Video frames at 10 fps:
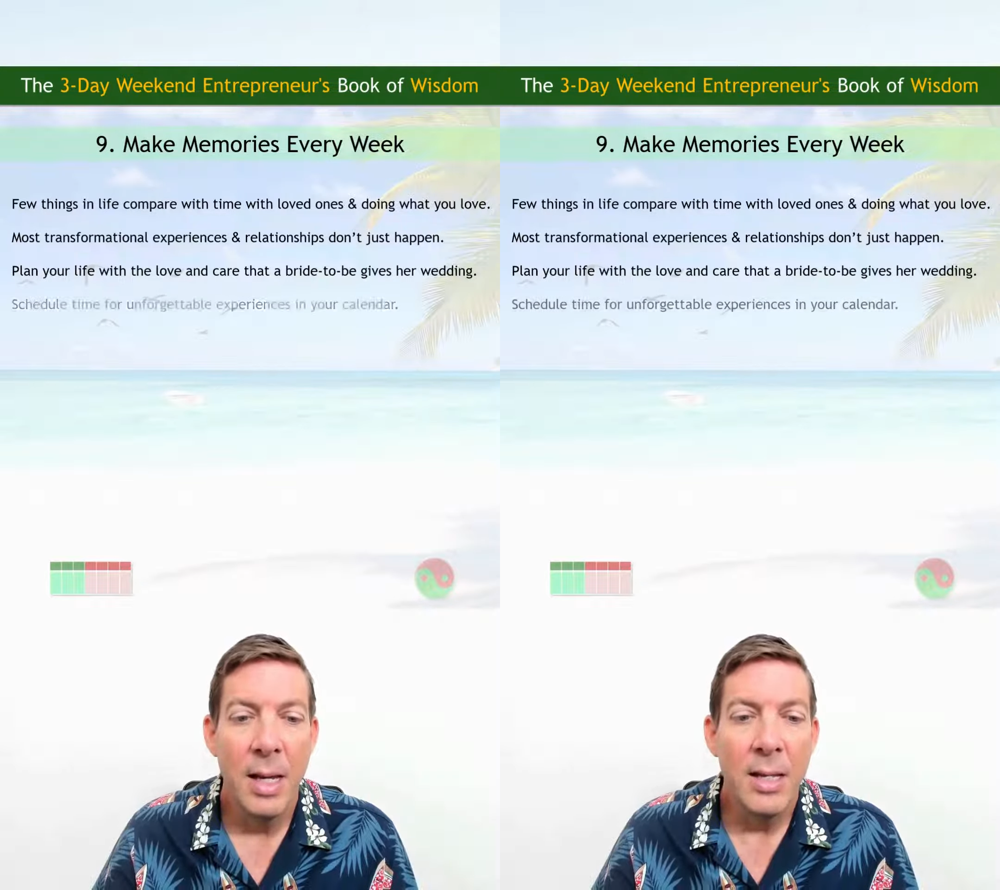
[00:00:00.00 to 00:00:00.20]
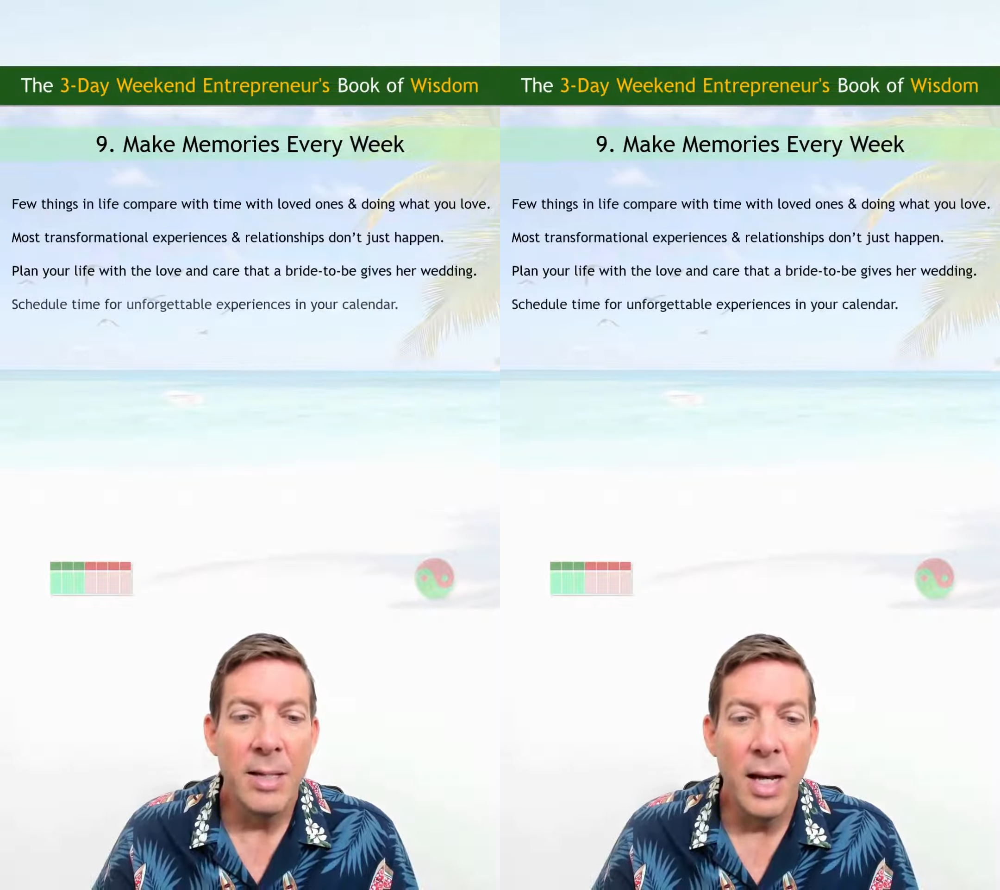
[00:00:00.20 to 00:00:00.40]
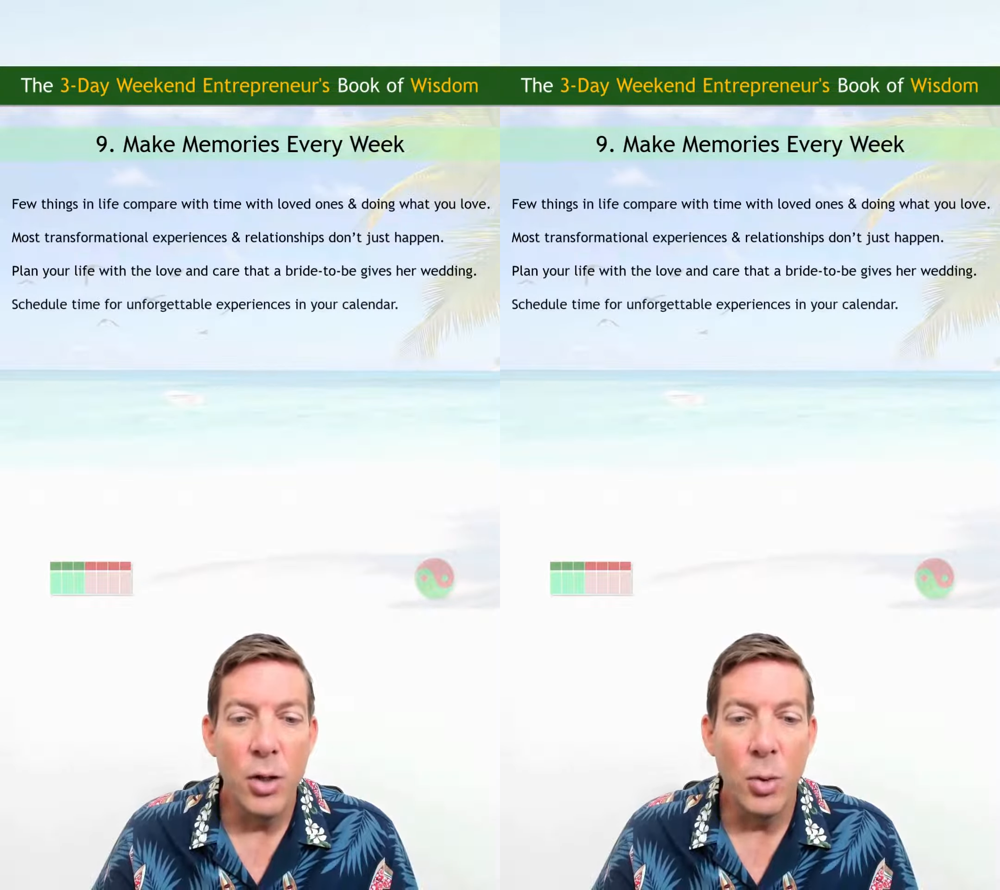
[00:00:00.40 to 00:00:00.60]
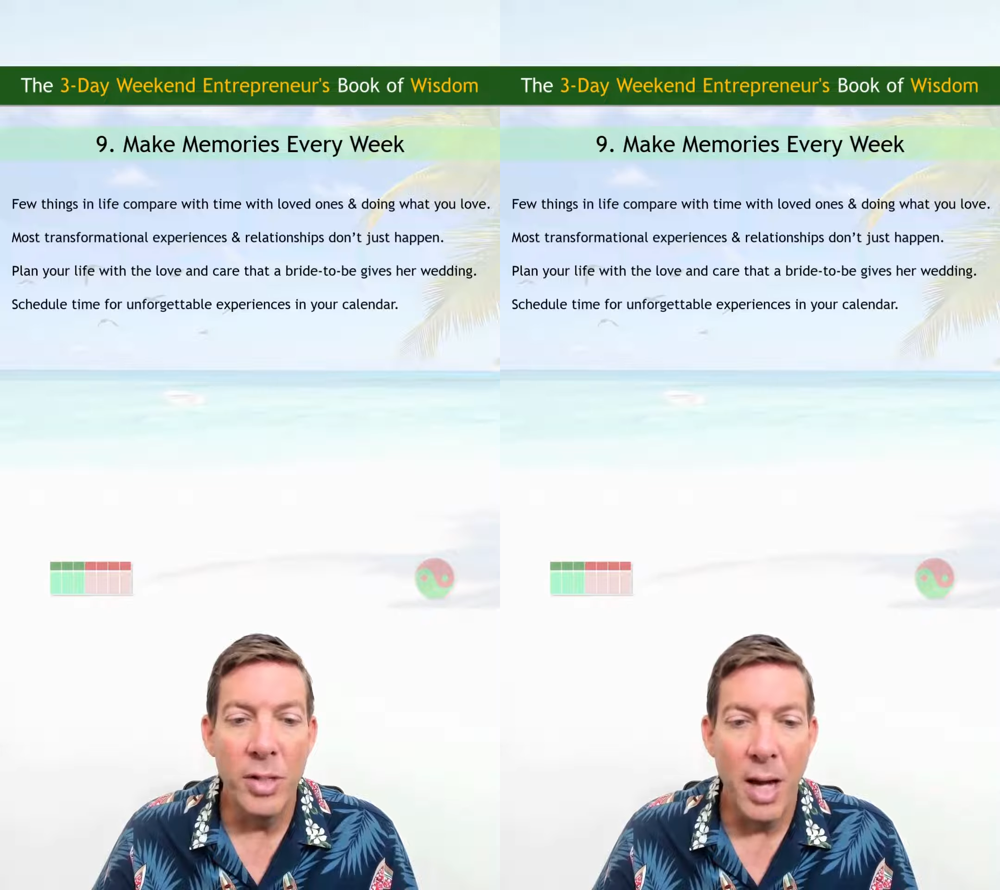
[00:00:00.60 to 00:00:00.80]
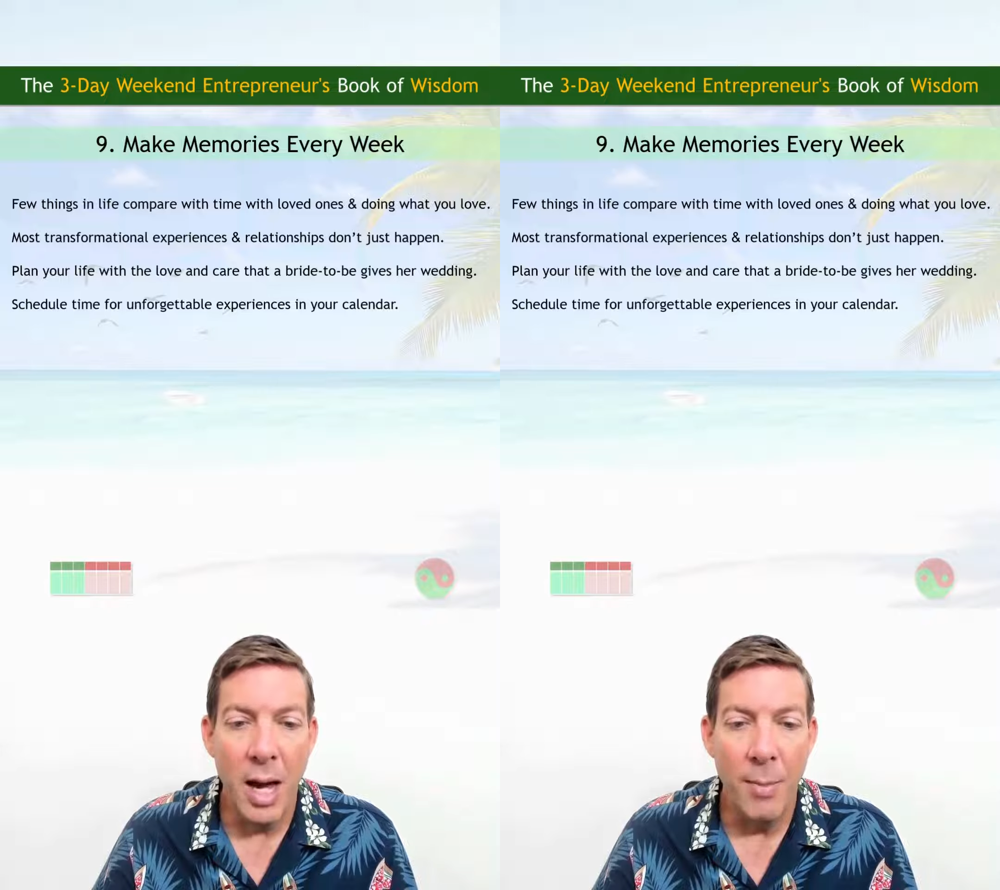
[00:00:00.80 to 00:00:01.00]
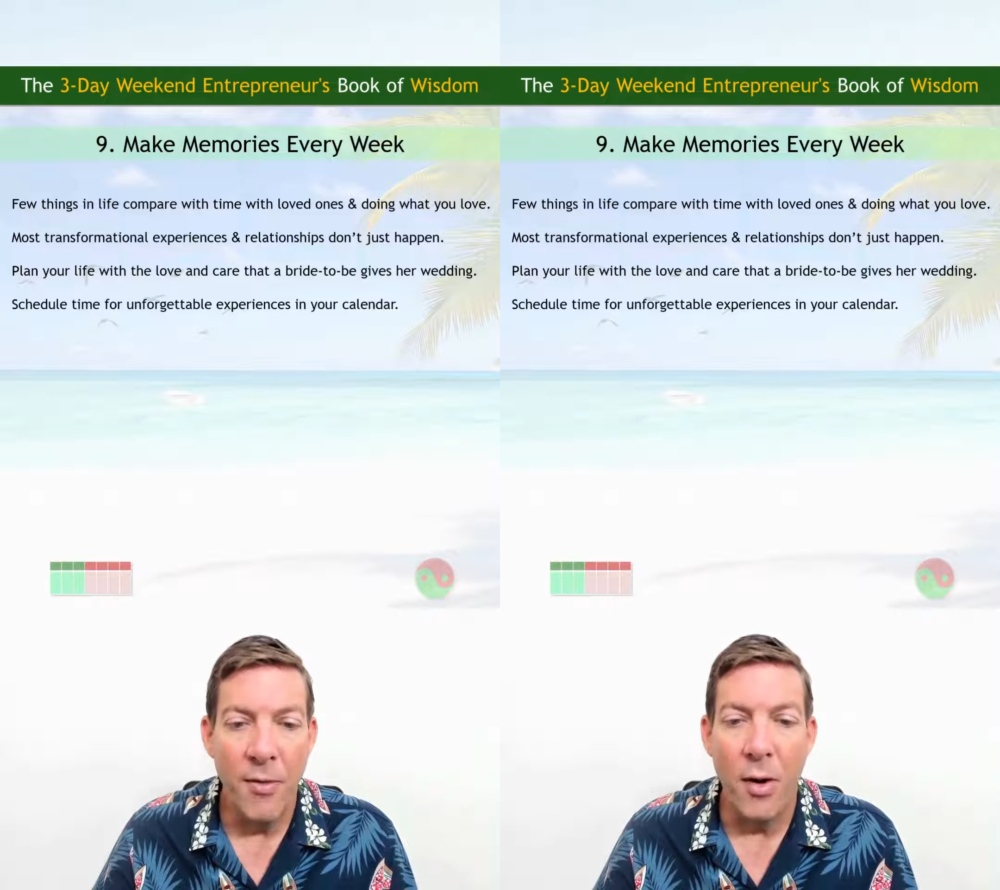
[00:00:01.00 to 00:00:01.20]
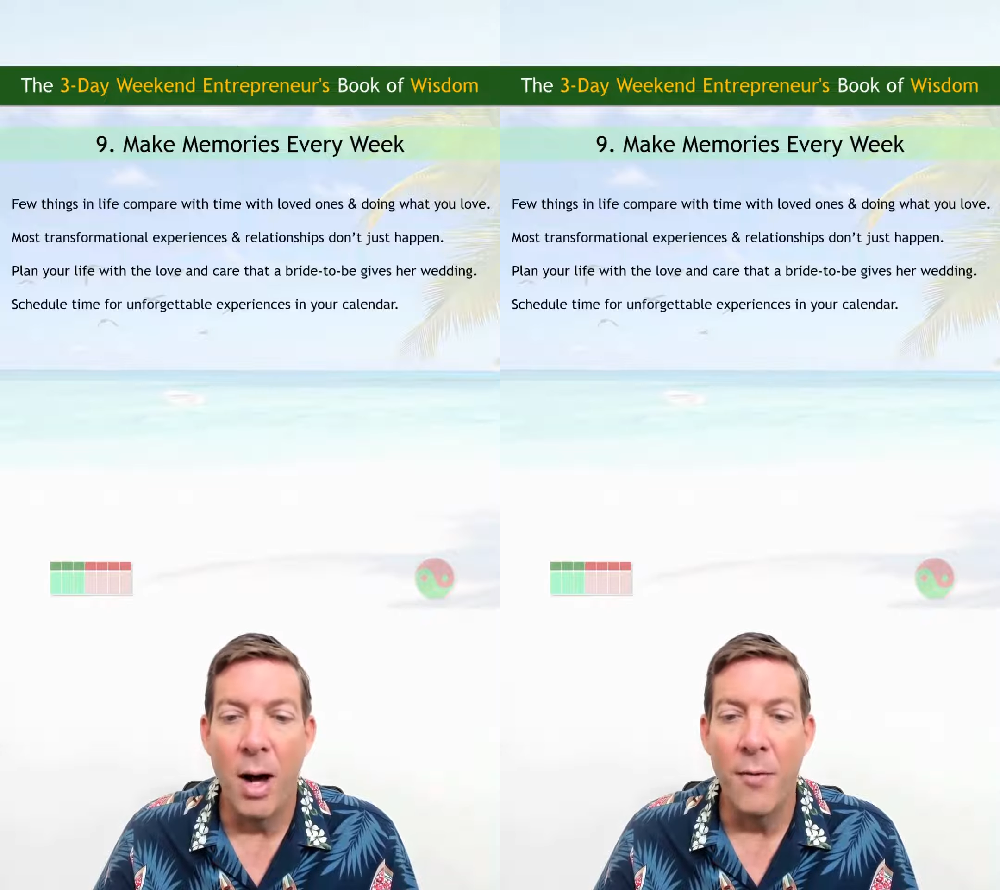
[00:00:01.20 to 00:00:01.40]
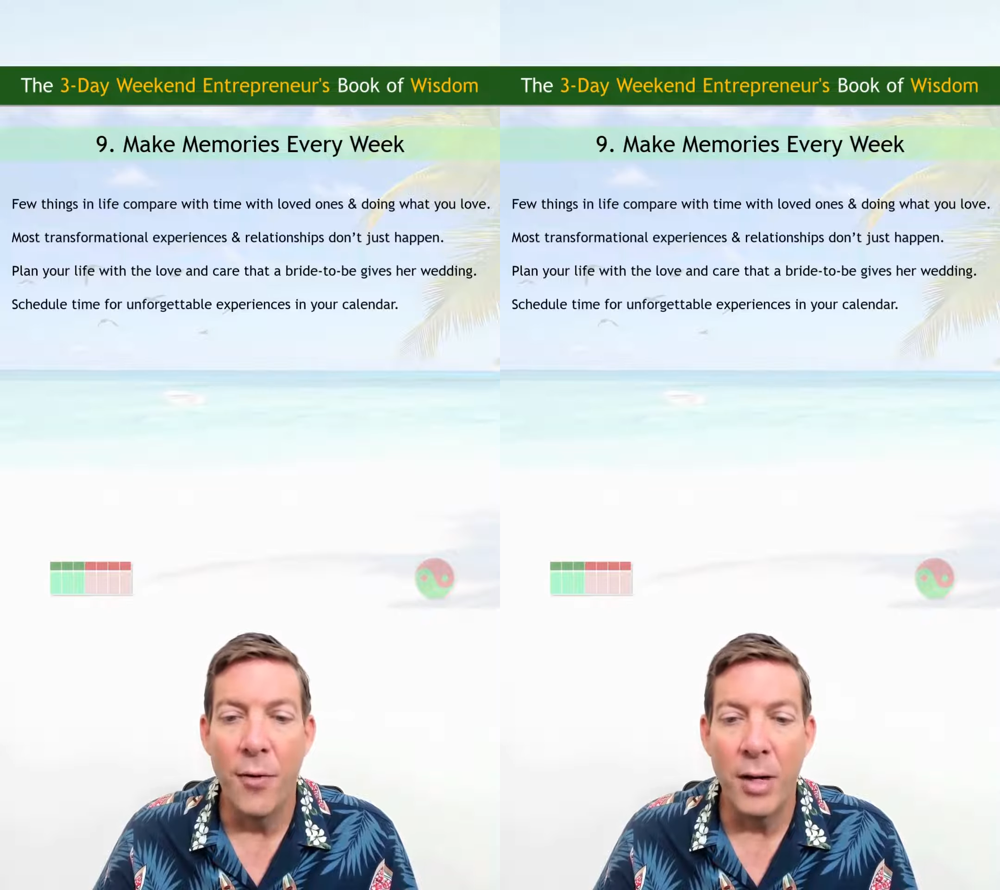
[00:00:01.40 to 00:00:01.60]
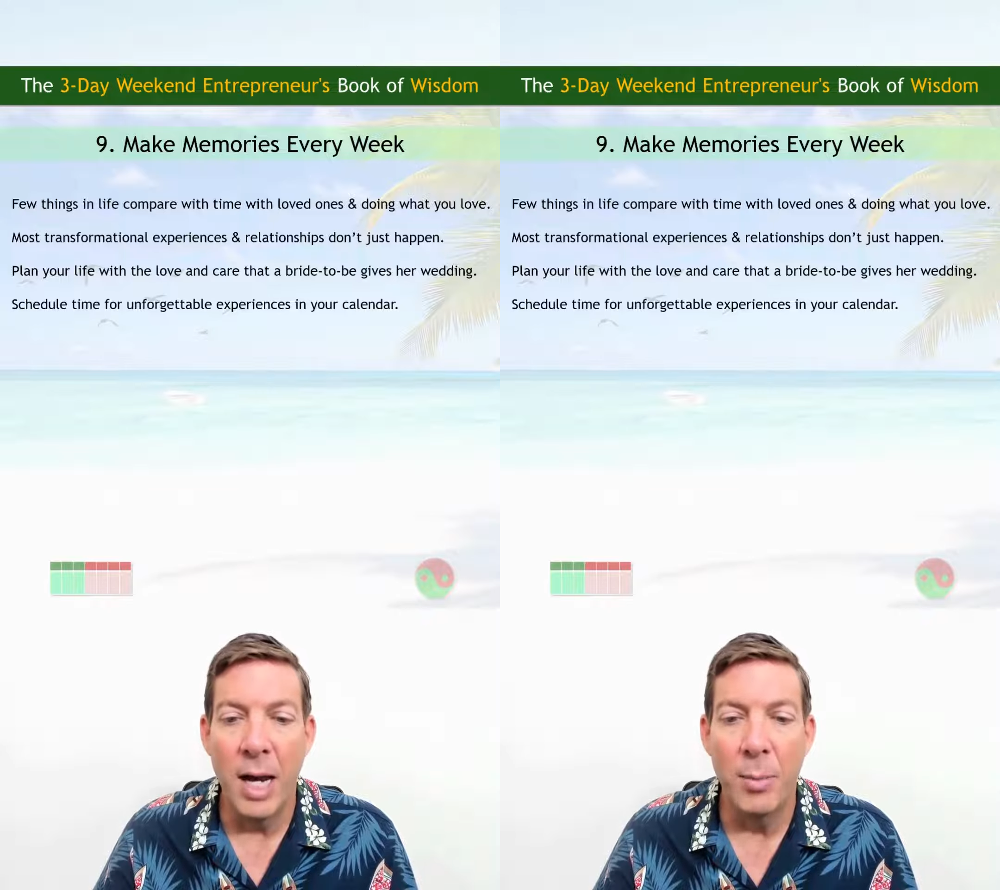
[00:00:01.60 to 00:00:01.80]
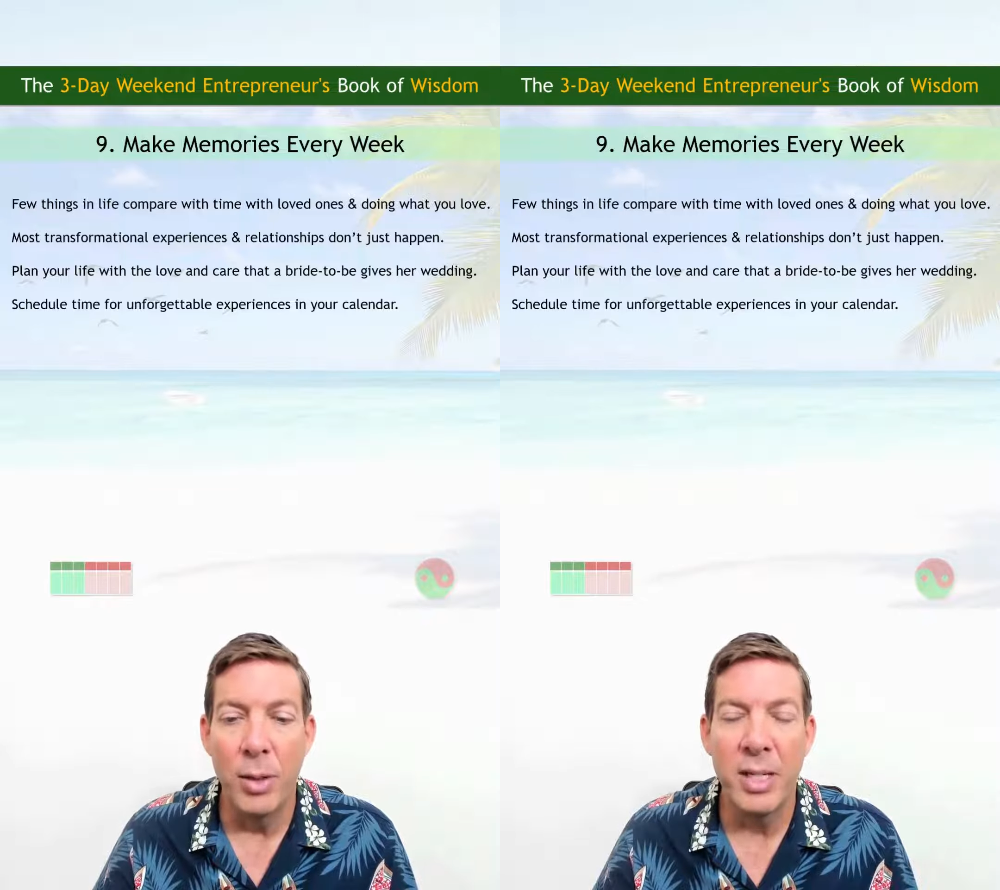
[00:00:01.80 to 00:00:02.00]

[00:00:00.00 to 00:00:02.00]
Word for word: Schedule time for unforgettable